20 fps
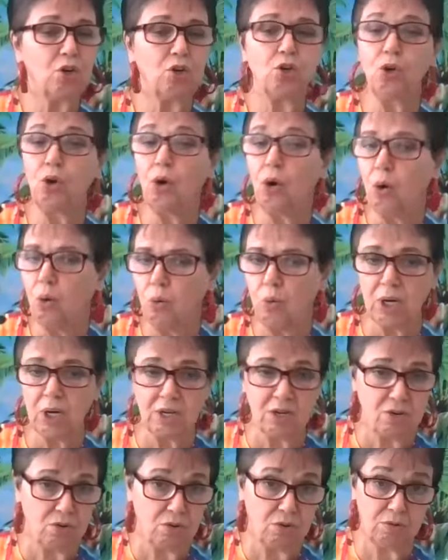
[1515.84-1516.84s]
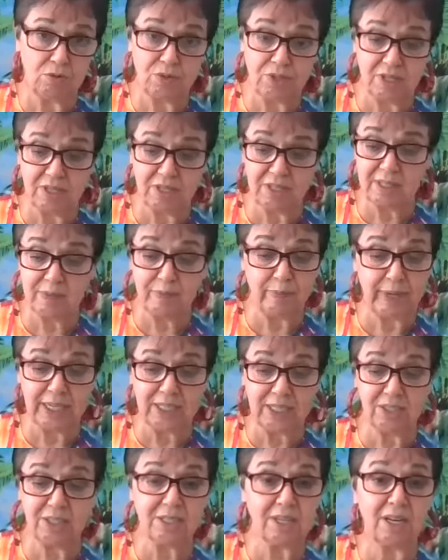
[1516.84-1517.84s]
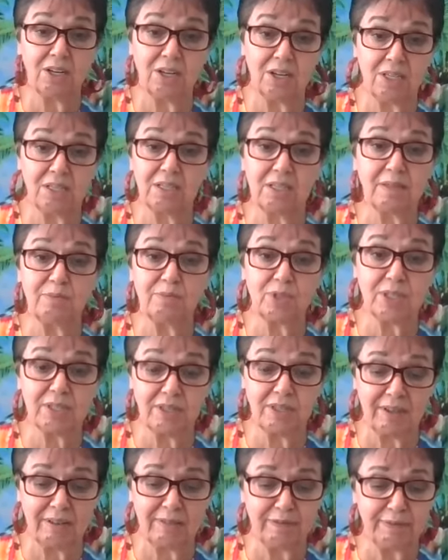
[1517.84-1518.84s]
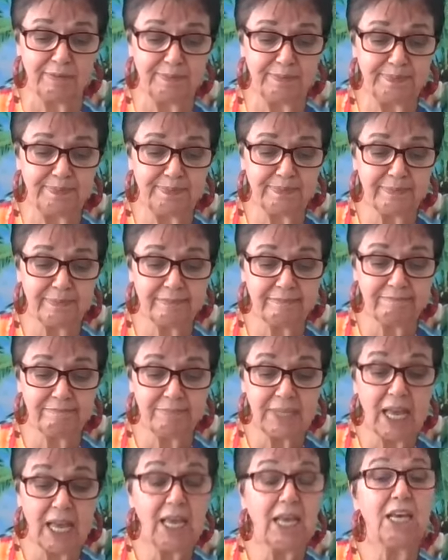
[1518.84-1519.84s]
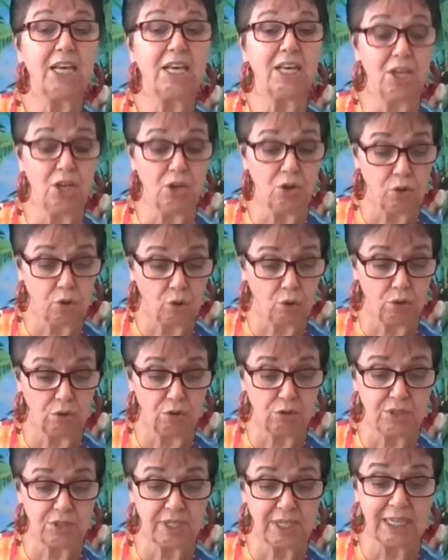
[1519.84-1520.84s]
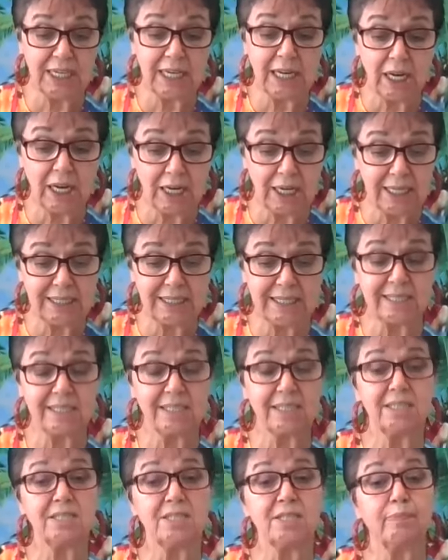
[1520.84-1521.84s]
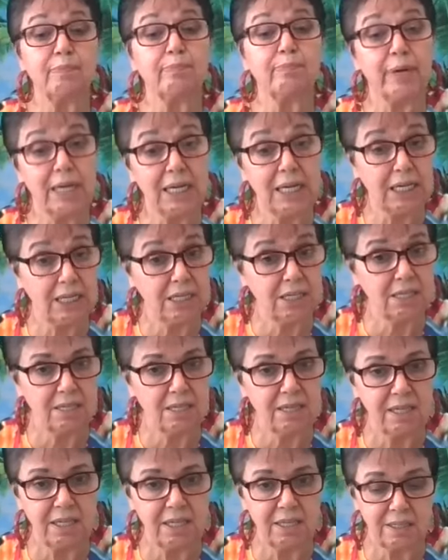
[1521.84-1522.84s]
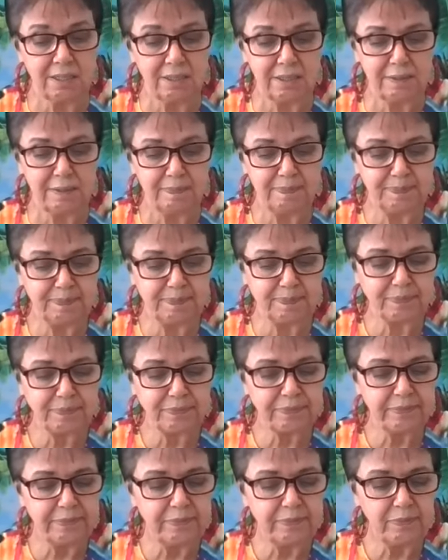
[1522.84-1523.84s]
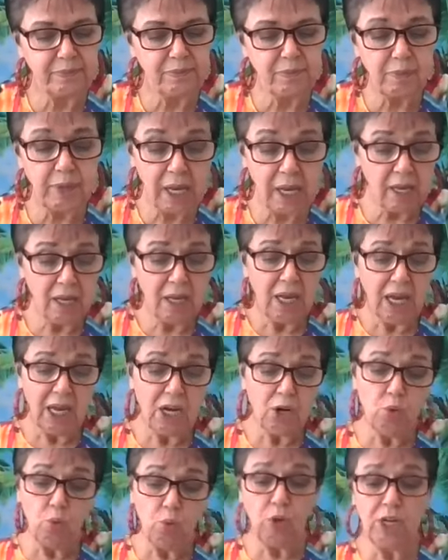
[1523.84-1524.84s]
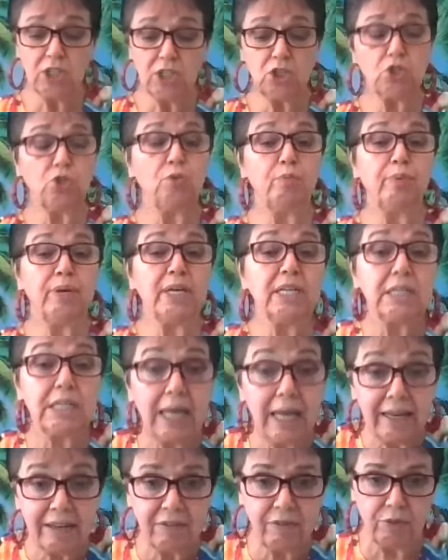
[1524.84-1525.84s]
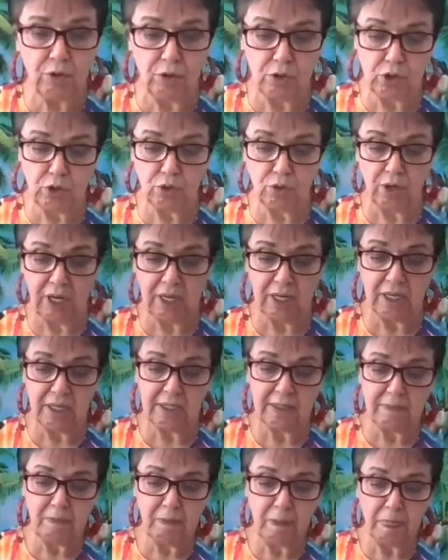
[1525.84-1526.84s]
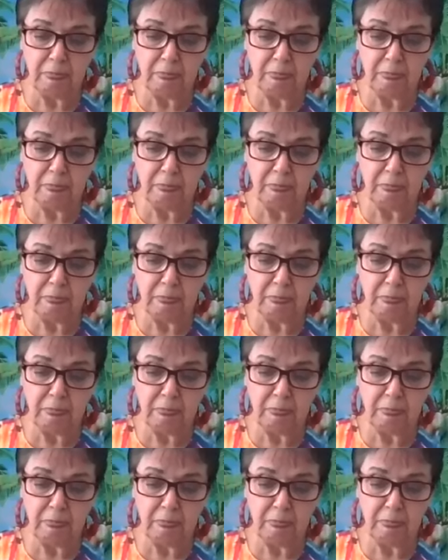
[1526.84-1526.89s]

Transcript: No one knows us better than God himself. He holds and guides us by his hand. And we are to be thankful to God.